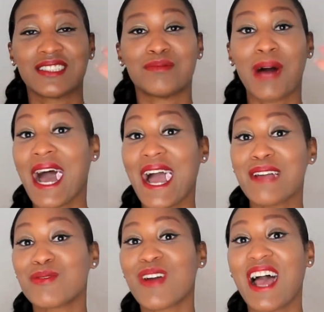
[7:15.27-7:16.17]
Bye,
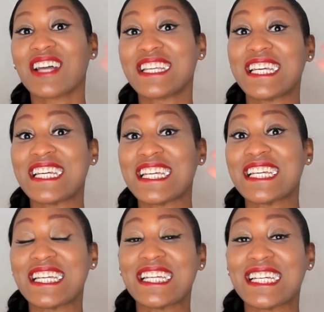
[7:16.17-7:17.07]

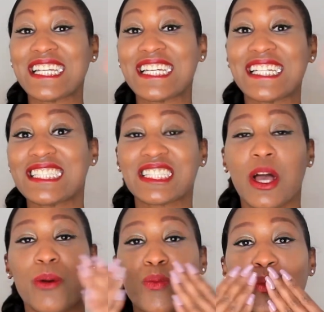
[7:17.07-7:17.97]
brownies.
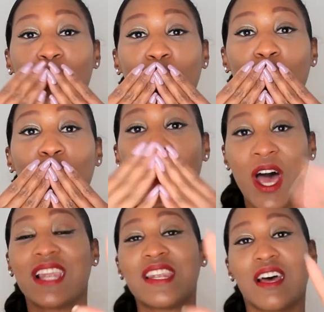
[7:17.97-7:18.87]

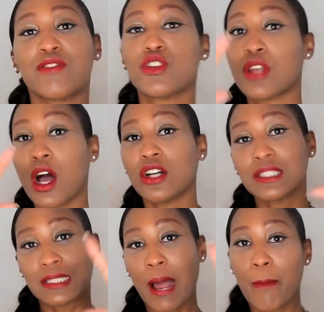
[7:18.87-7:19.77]
Love you long
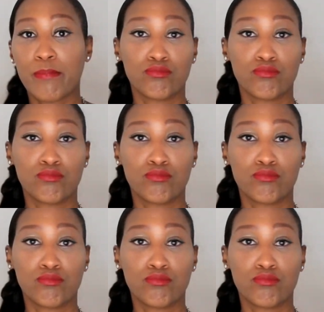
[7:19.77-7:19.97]
time.